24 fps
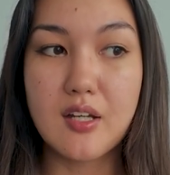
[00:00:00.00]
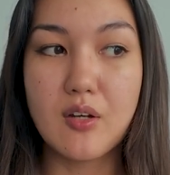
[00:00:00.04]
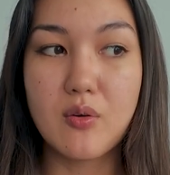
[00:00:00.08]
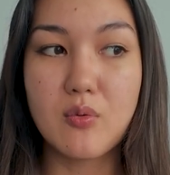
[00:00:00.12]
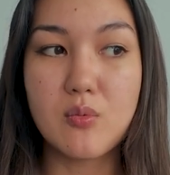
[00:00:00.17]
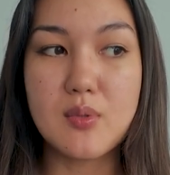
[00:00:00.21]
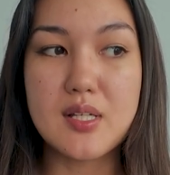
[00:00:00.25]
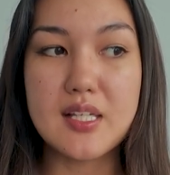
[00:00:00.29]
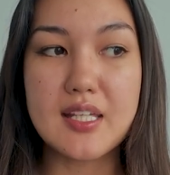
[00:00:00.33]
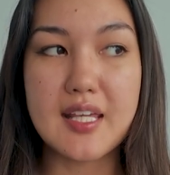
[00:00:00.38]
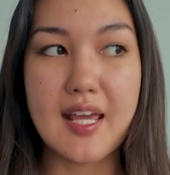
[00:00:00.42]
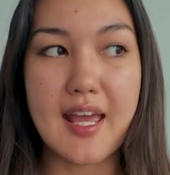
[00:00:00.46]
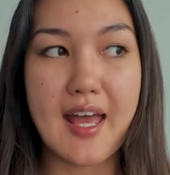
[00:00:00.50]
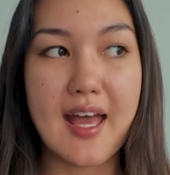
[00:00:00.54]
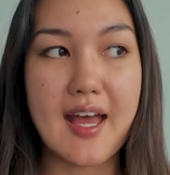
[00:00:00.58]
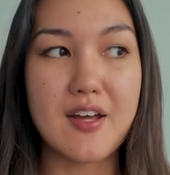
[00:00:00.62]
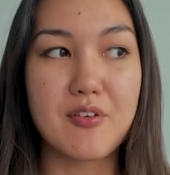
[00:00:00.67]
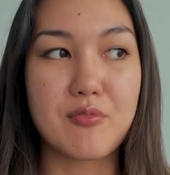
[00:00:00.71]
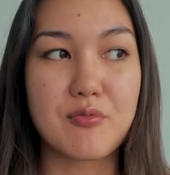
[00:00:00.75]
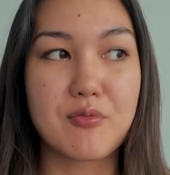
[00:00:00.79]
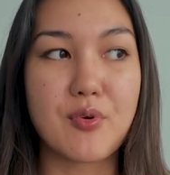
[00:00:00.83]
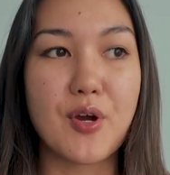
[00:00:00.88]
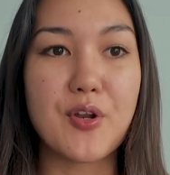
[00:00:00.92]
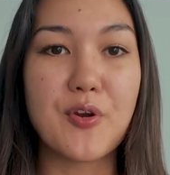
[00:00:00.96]
We
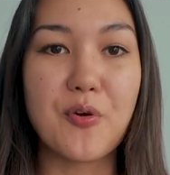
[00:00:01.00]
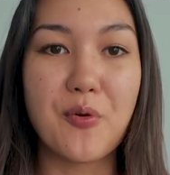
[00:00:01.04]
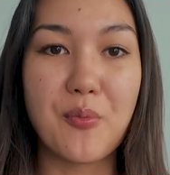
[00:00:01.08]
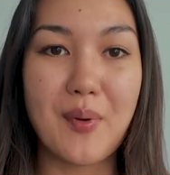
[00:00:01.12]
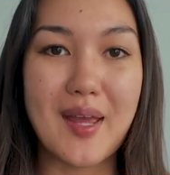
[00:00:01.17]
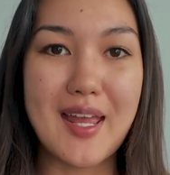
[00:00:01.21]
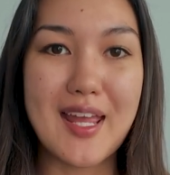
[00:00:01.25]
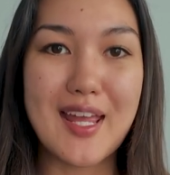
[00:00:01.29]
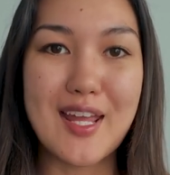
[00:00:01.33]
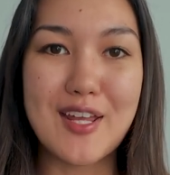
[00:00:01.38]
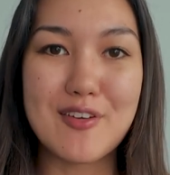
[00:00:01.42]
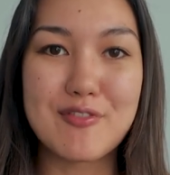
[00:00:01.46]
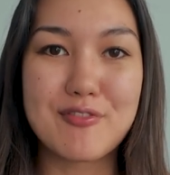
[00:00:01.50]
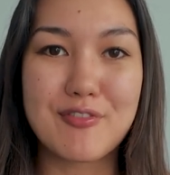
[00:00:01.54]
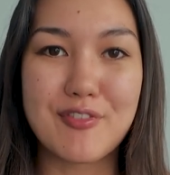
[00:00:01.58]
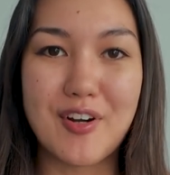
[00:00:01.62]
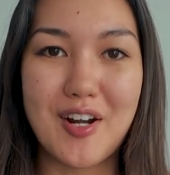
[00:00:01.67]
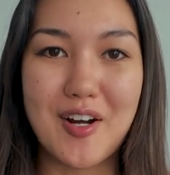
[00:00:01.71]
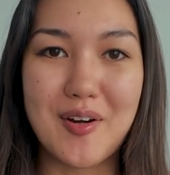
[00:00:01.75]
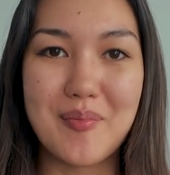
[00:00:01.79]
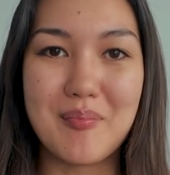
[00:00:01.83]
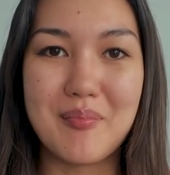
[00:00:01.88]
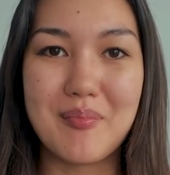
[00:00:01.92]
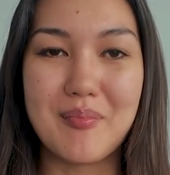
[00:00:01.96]
can't run away
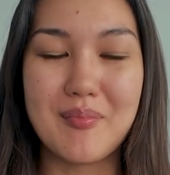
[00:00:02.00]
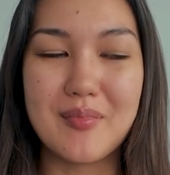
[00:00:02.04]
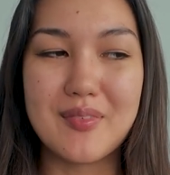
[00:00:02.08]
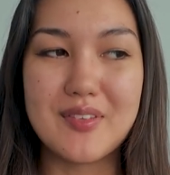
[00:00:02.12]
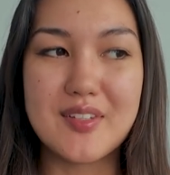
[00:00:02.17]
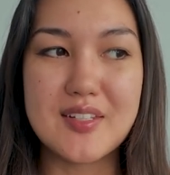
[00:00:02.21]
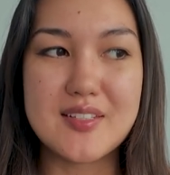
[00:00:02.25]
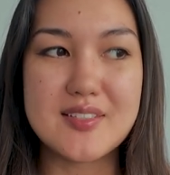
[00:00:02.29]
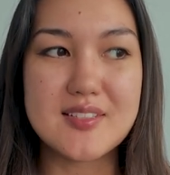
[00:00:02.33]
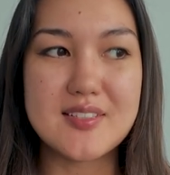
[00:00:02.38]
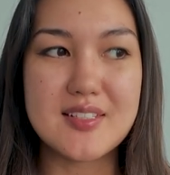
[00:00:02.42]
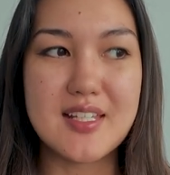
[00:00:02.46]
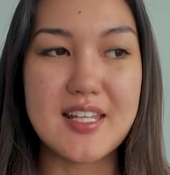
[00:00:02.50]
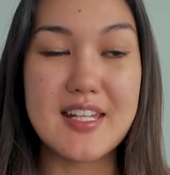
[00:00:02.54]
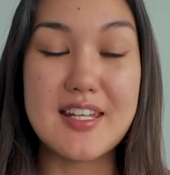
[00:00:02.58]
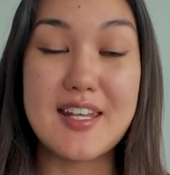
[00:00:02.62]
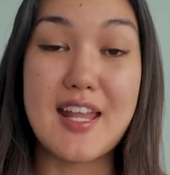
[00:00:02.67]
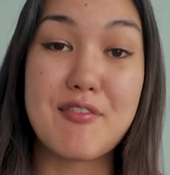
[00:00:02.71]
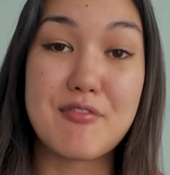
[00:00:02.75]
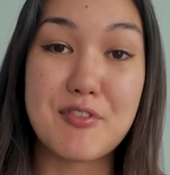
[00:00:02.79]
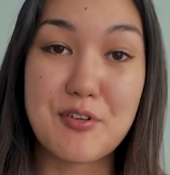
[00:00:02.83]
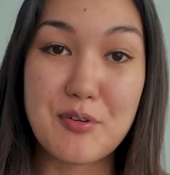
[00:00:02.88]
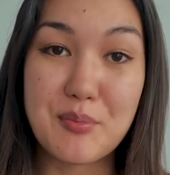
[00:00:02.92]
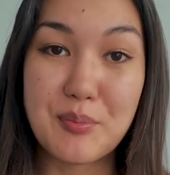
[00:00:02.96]
from this
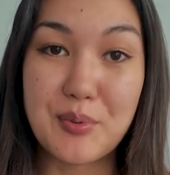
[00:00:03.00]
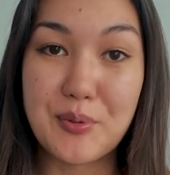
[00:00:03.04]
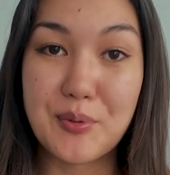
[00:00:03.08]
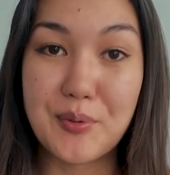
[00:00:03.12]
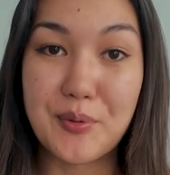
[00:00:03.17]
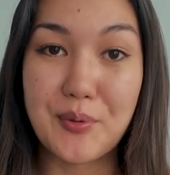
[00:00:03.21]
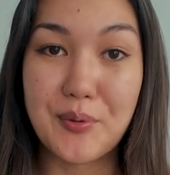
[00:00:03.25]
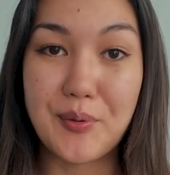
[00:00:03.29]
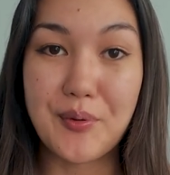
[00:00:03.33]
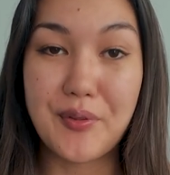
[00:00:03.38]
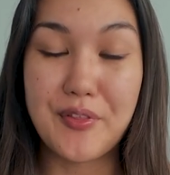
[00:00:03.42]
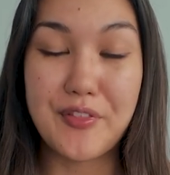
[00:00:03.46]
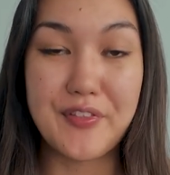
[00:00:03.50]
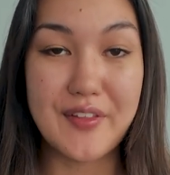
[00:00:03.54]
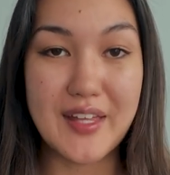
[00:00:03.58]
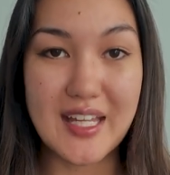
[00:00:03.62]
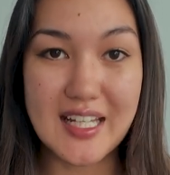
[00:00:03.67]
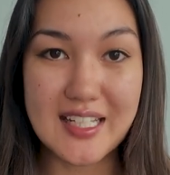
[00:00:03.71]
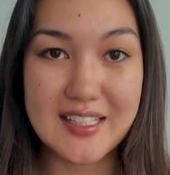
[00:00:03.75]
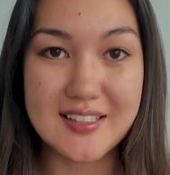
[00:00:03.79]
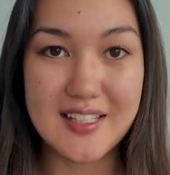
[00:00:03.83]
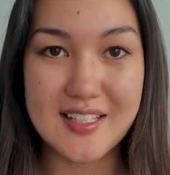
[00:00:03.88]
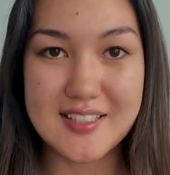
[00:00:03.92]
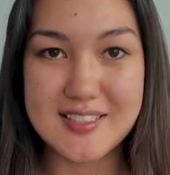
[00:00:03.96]
inevitable
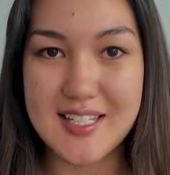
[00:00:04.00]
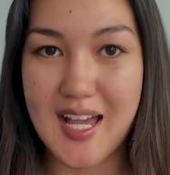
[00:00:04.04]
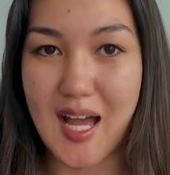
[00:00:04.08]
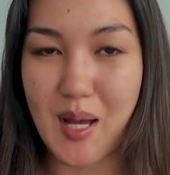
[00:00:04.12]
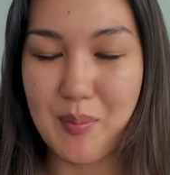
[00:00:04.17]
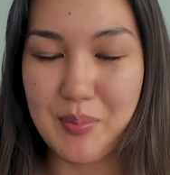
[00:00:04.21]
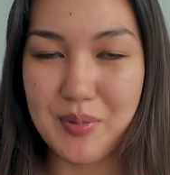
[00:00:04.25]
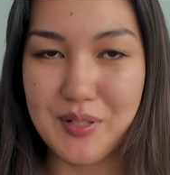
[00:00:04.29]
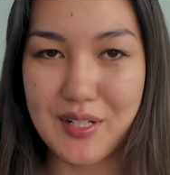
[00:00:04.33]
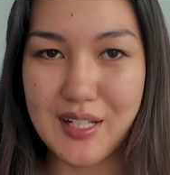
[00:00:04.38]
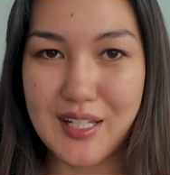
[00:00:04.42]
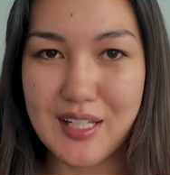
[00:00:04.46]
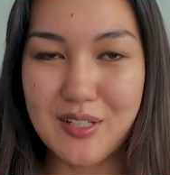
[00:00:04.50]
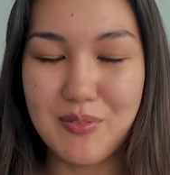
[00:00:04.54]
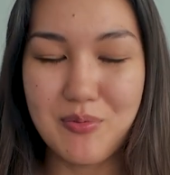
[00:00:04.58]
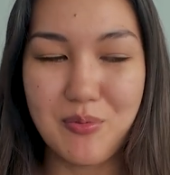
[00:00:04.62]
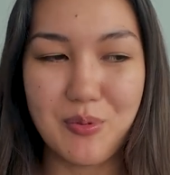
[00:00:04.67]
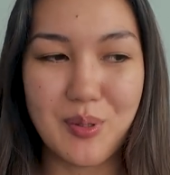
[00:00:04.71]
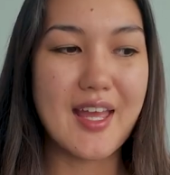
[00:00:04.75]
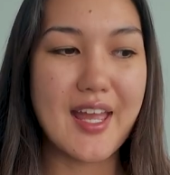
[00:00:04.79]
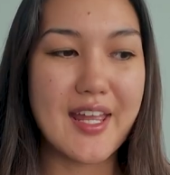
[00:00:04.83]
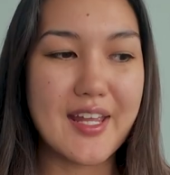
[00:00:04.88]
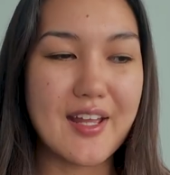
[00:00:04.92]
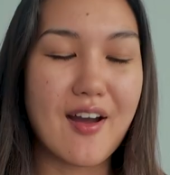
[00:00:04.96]
thing that's
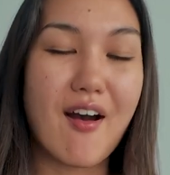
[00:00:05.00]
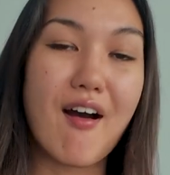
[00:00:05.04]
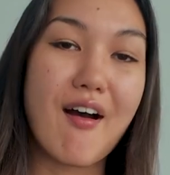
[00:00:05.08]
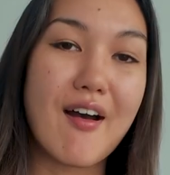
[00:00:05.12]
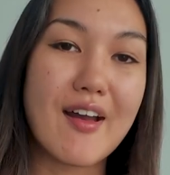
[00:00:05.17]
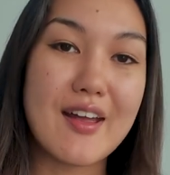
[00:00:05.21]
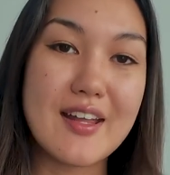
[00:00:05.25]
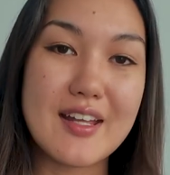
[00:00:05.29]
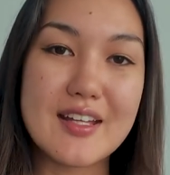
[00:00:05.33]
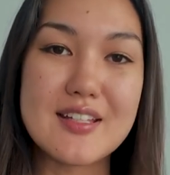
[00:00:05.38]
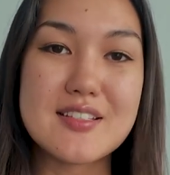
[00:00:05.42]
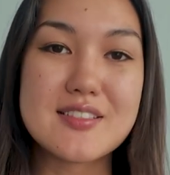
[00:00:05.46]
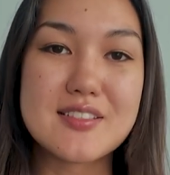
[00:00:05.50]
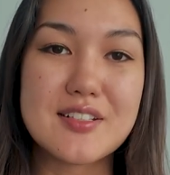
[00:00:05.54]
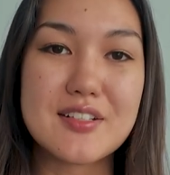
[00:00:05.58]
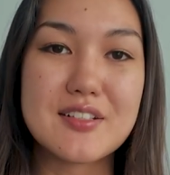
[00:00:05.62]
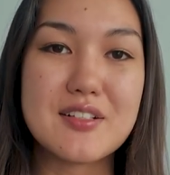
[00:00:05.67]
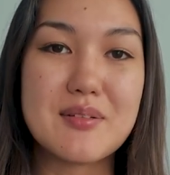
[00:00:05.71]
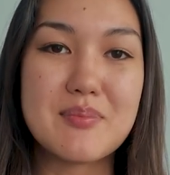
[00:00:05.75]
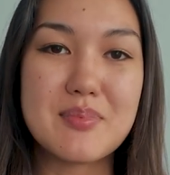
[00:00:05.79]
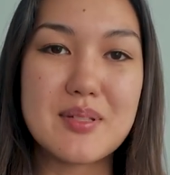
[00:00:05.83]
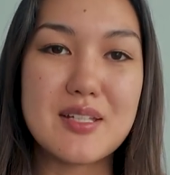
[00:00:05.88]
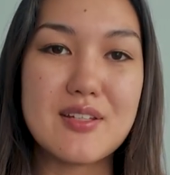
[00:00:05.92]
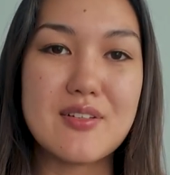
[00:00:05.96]
happening. AI is going
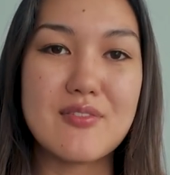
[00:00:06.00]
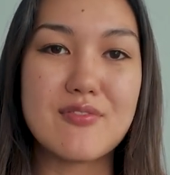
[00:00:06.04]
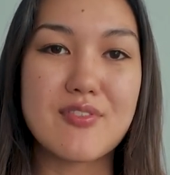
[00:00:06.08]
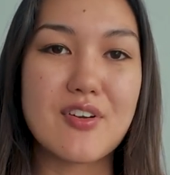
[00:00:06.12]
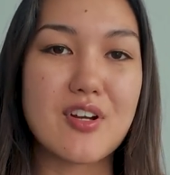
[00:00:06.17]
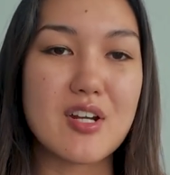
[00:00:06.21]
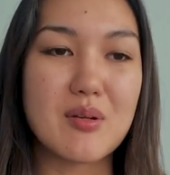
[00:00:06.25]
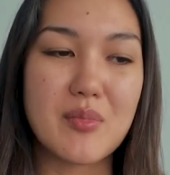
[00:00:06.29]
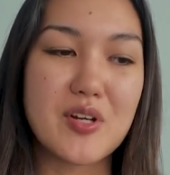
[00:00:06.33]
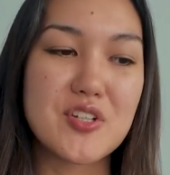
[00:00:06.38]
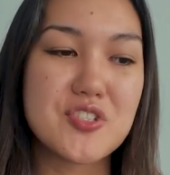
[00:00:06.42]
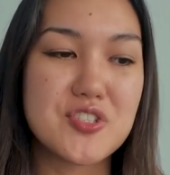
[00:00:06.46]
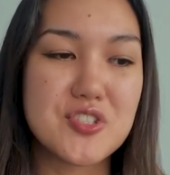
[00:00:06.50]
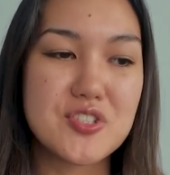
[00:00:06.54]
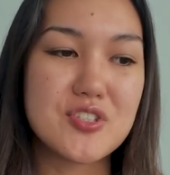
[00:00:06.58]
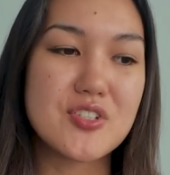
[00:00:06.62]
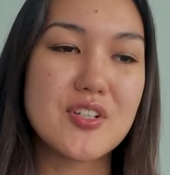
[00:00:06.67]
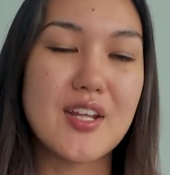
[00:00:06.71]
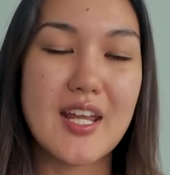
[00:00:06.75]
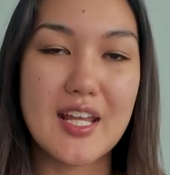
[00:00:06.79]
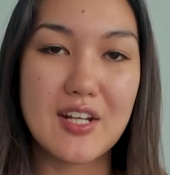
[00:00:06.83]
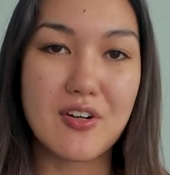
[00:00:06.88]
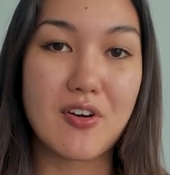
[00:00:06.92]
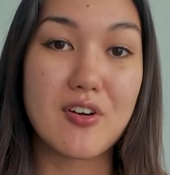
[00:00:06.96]
to be very
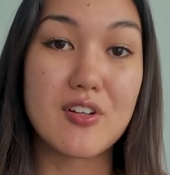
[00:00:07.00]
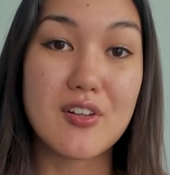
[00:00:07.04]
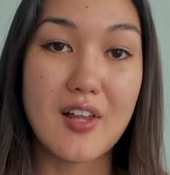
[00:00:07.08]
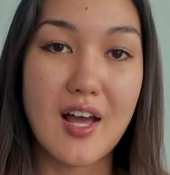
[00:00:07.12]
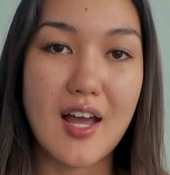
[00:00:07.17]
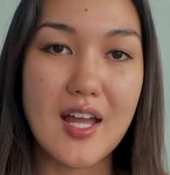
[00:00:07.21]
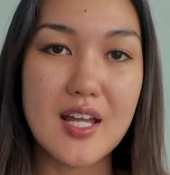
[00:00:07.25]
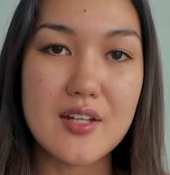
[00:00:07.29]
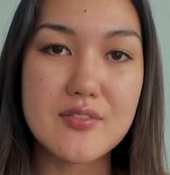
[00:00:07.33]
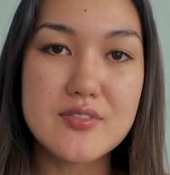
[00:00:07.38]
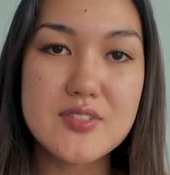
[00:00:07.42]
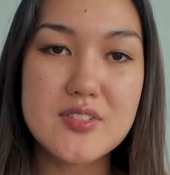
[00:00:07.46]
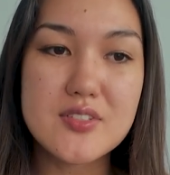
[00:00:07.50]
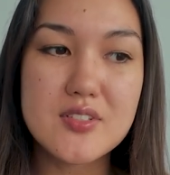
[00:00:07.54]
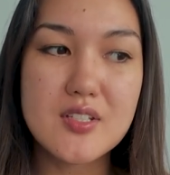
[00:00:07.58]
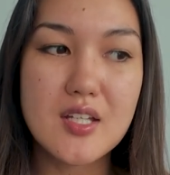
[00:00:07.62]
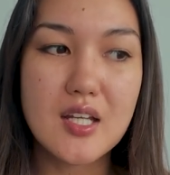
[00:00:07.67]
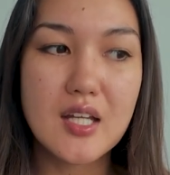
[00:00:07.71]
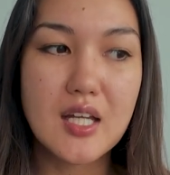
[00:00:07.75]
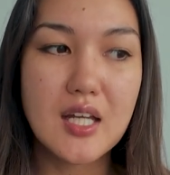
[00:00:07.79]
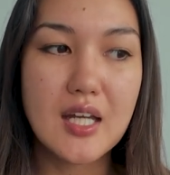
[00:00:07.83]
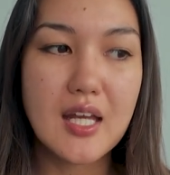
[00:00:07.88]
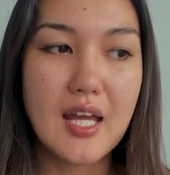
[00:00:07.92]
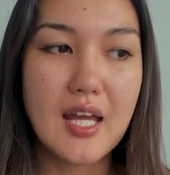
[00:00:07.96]
much in our lives.